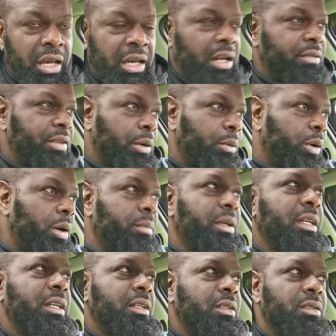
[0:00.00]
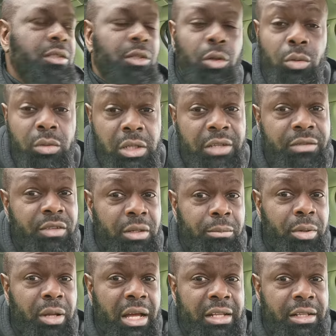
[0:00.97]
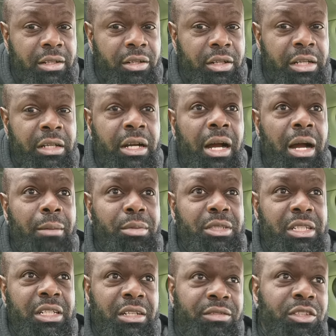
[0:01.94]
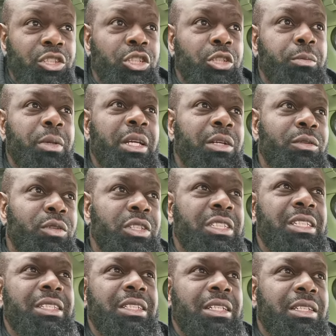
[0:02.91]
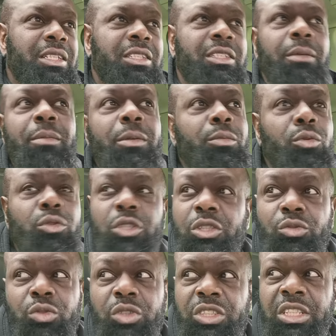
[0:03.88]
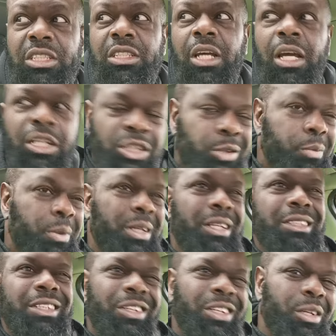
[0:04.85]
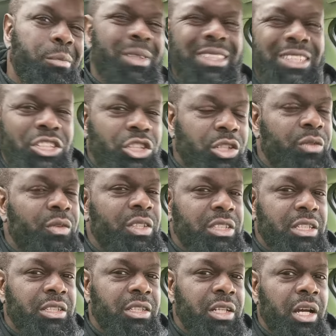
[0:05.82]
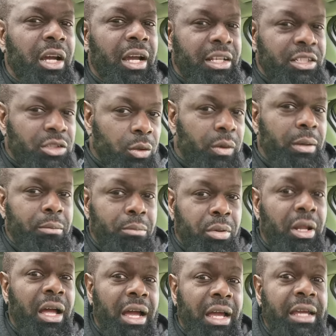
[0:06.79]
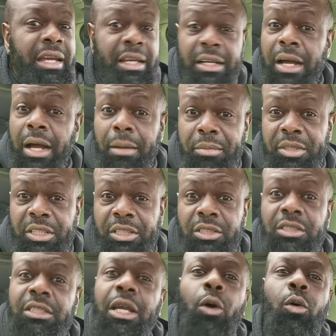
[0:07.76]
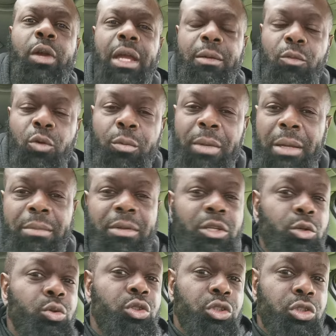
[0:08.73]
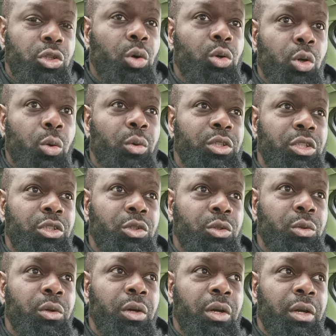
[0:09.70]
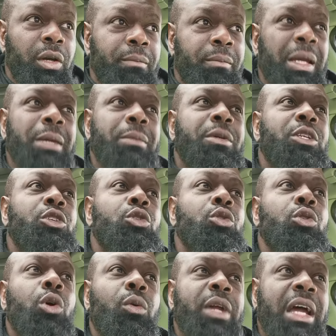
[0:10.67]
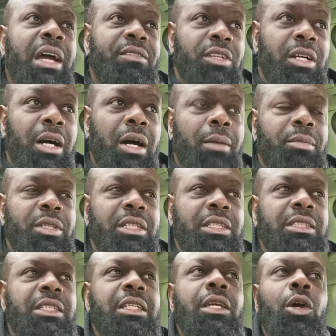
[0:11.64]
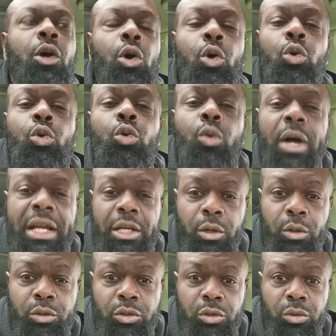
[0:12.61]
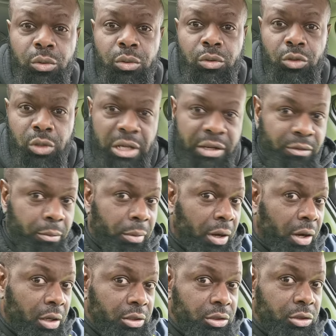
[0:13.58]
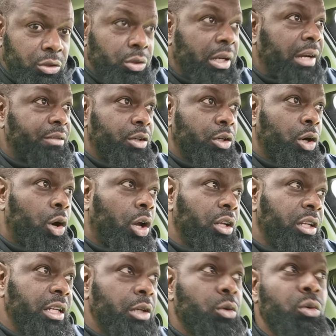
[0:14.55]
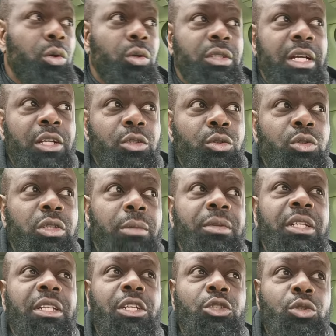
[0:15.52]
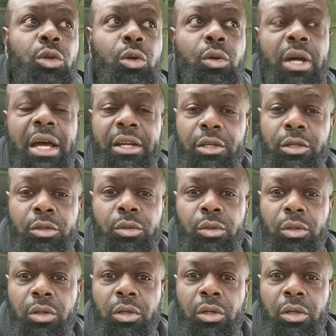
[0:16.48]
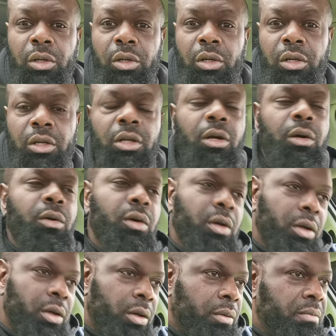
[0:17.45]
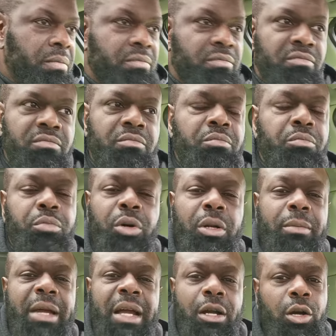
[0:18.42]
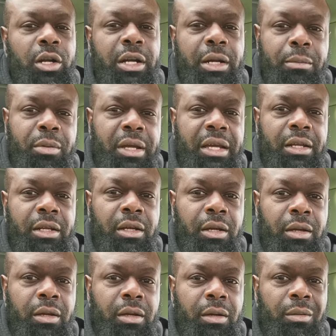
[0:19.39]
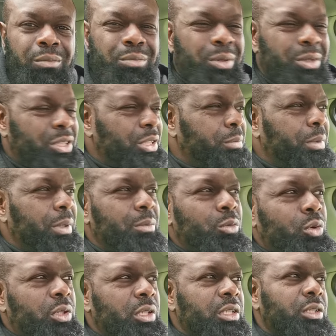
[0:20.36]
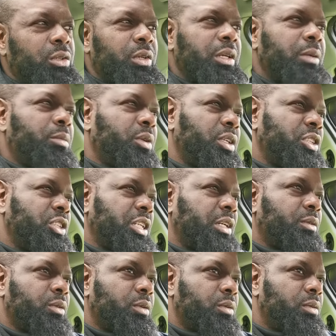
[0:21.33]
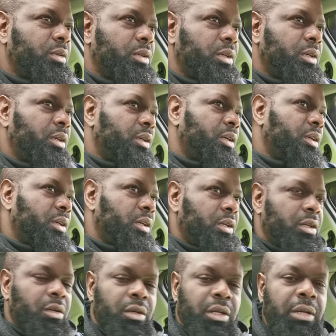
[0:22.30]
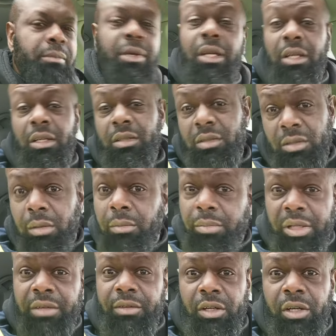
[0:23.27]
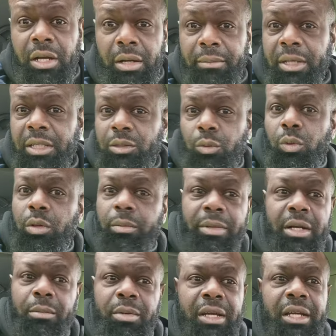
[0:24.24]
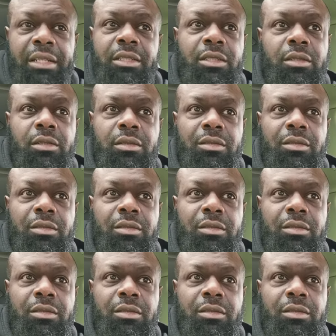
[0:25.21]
And if they want to be, you know, even imply that they're incompetent if they're just being resistant. Because some people just resist just because they're in a position to resist. And so imply incompetence. Say, okay, well, maybe you just don't know what to do. Maybe you don't have the competency. Who do I go to? Do you have a boss? Do you have a colleague who knows how to do something that you don't know how to do? You know, put it back on their plate. But just be more disagreeable in general. You know, if, if believe it or not, it makes the world a better place.